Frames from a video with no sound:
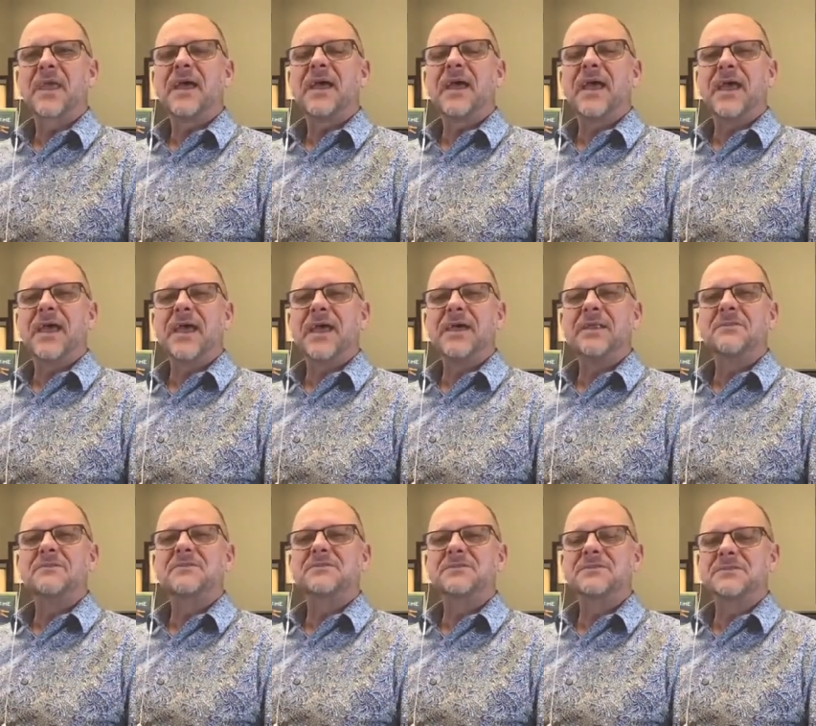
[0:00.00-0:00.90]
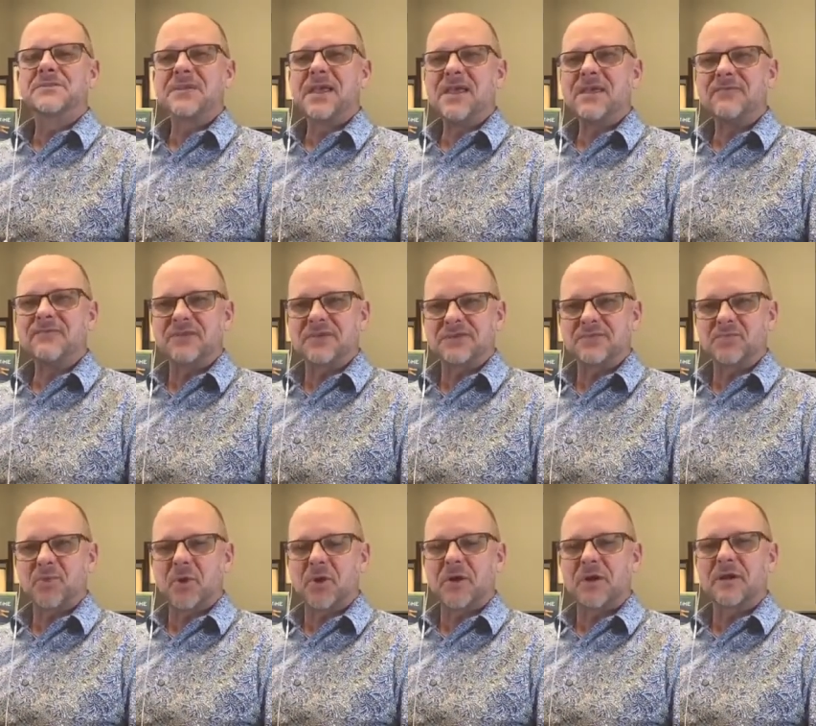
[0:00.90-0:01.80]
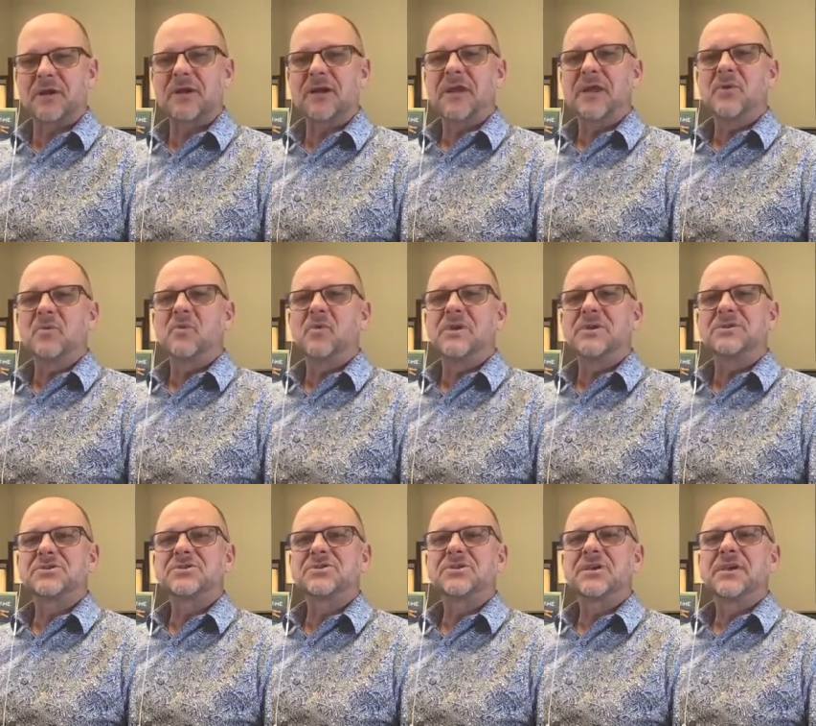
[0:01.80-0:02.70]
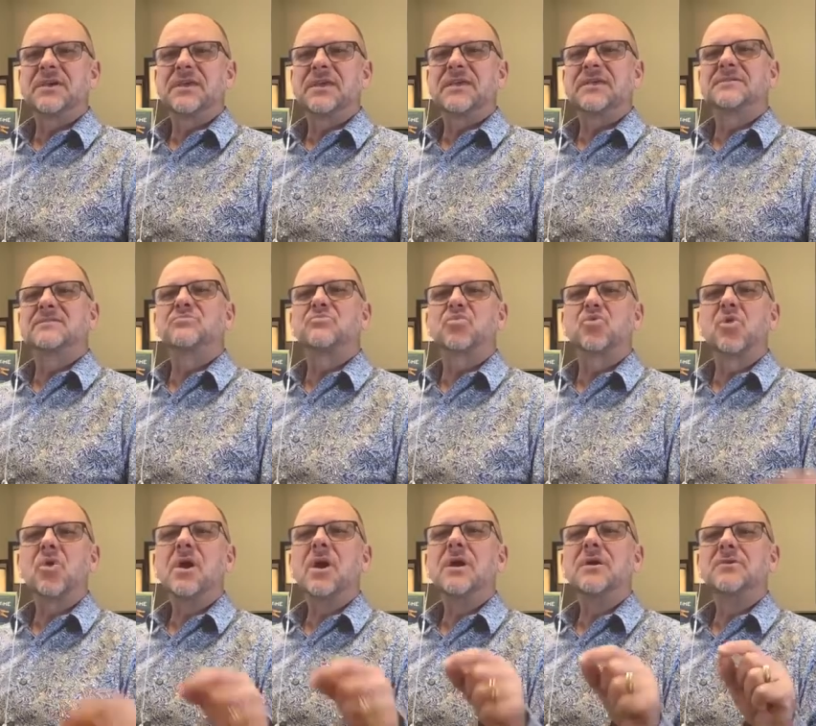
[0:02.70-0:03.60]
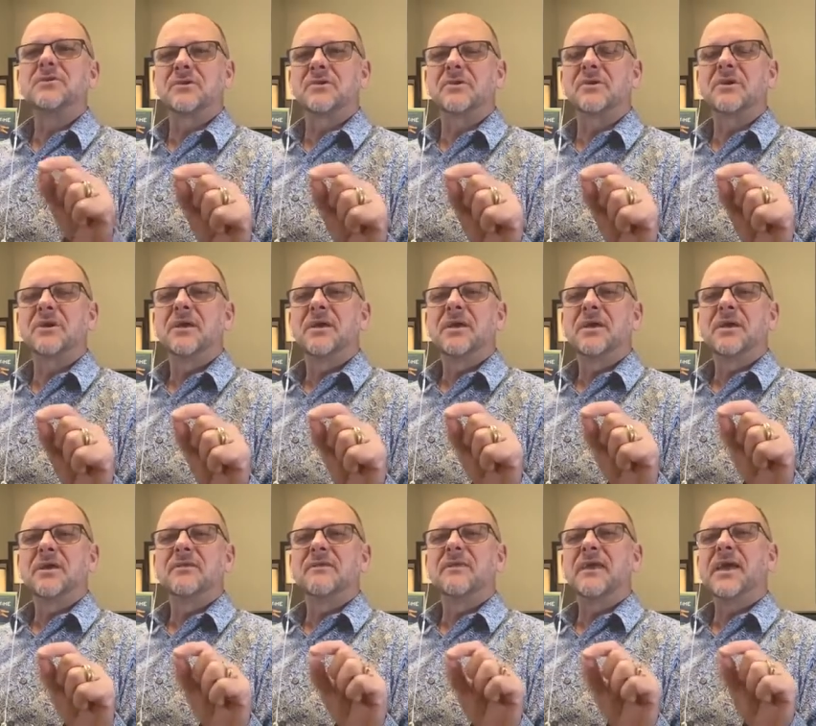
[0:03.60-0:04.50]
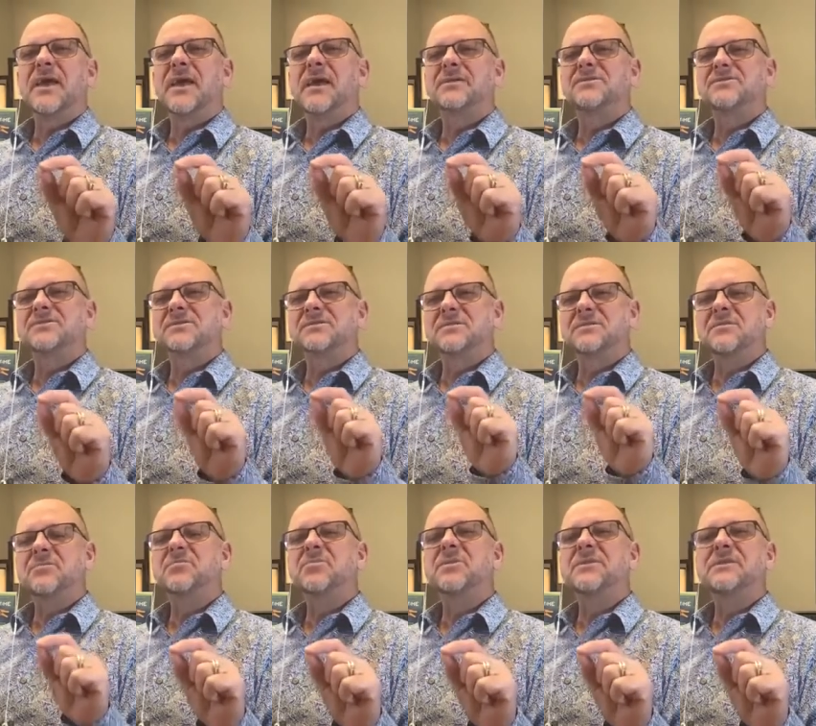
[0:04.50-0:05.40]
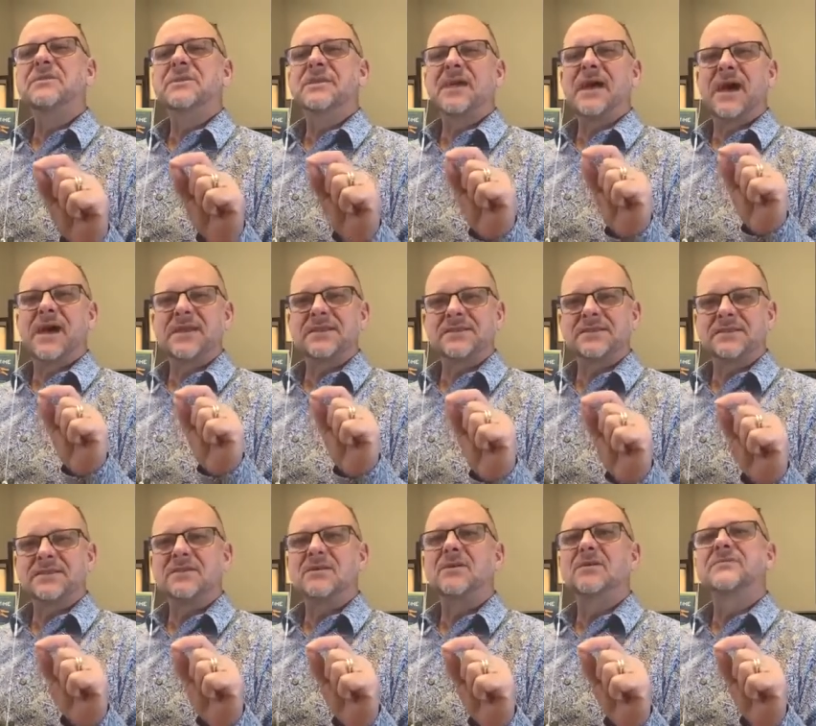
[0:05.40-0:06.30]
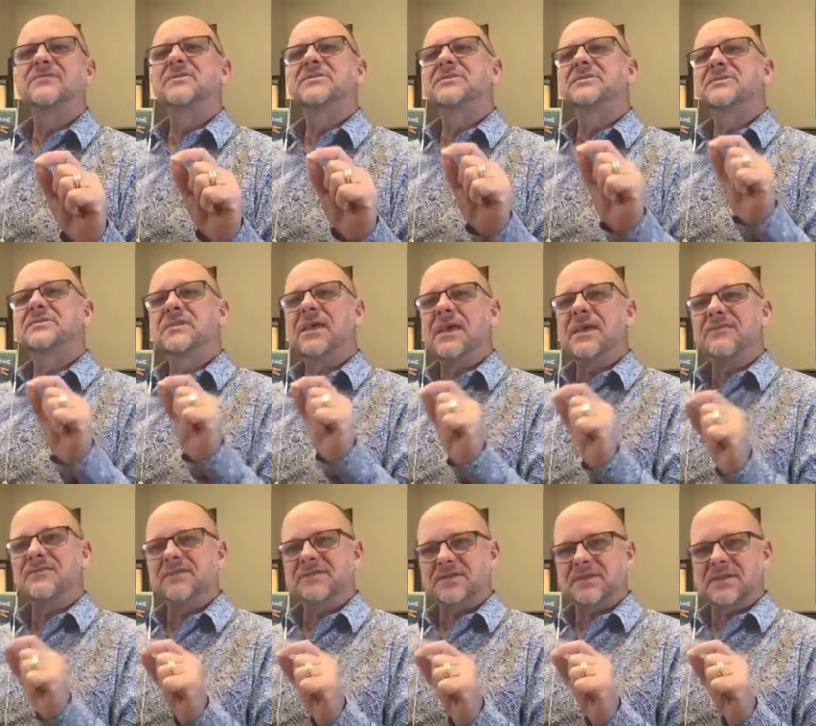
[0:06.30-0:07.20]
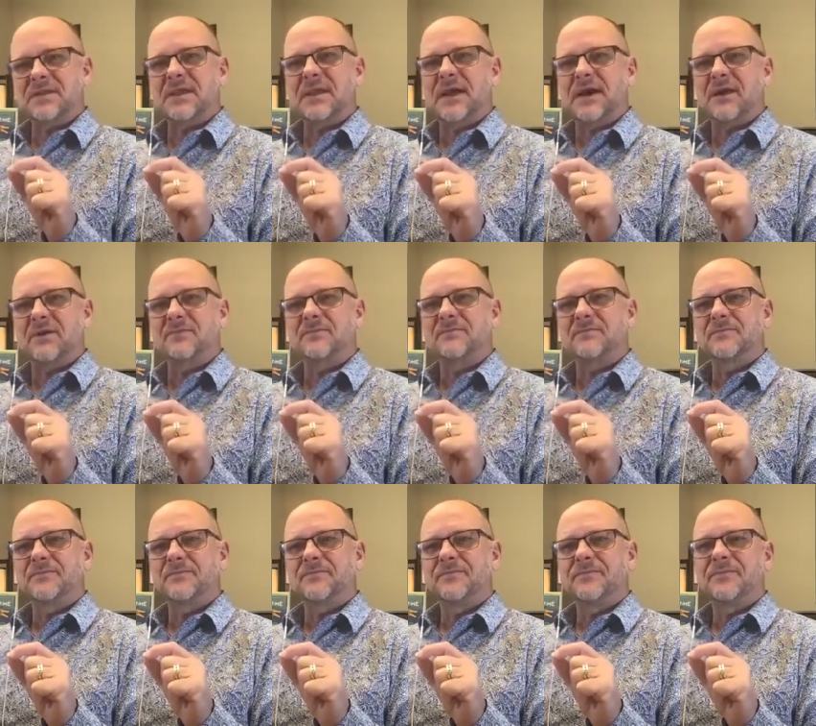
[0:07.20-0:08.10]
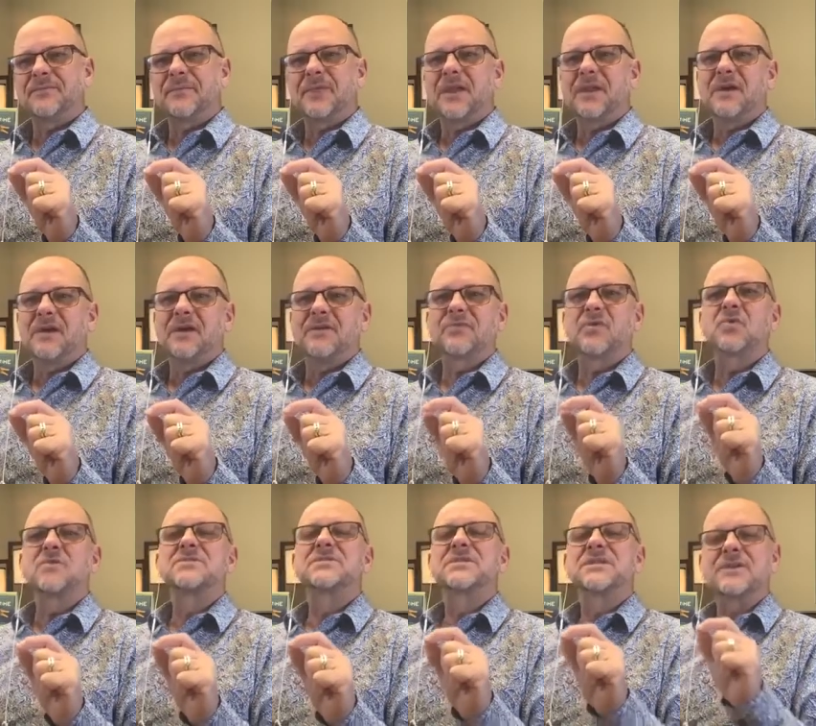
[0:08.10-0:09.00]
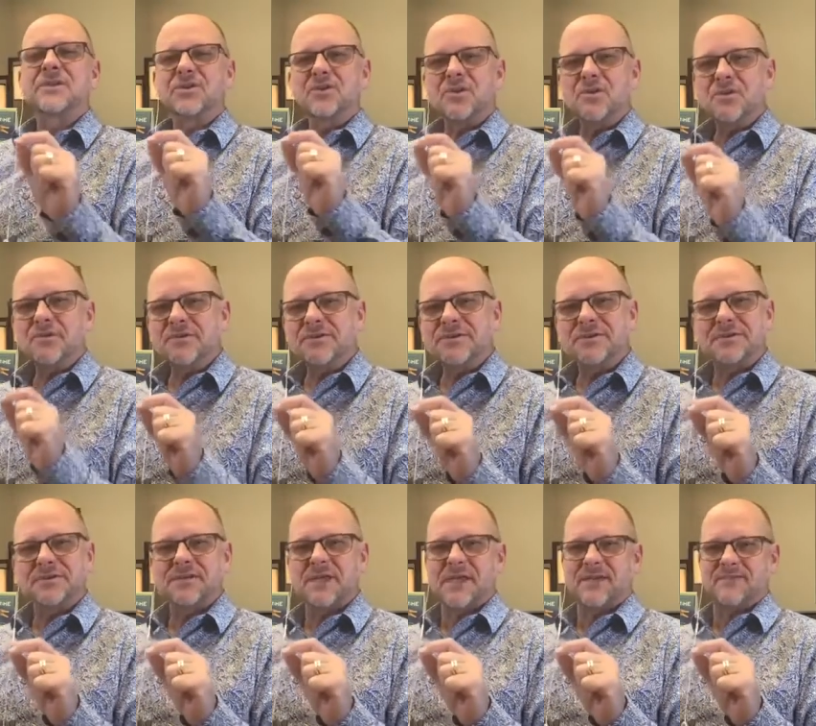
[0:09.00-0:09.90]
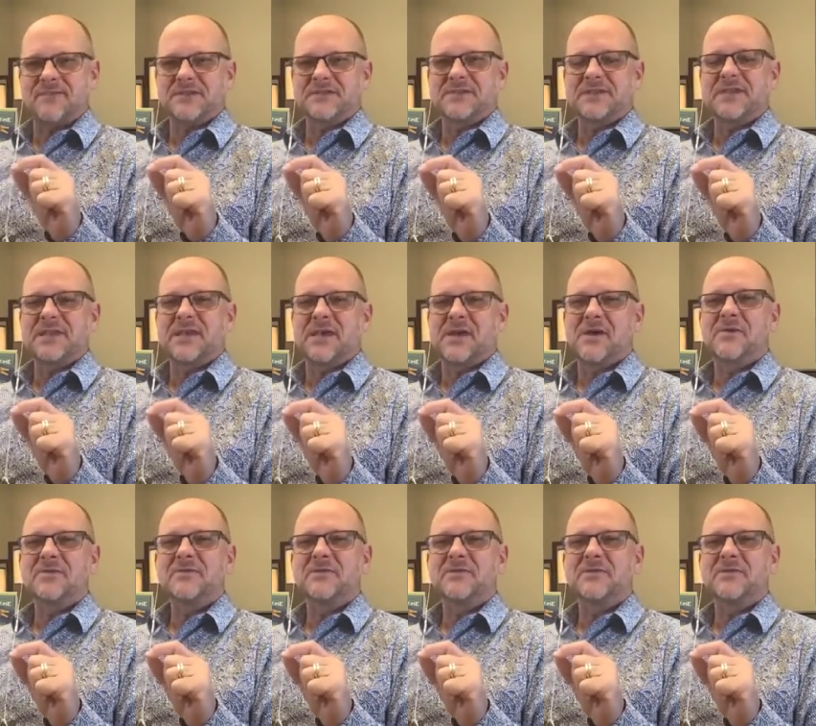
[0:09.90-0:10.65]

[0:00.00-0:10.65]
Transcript: And the savings part, which is broader than simply the idea of a savings account. Of course, it includes a savings account,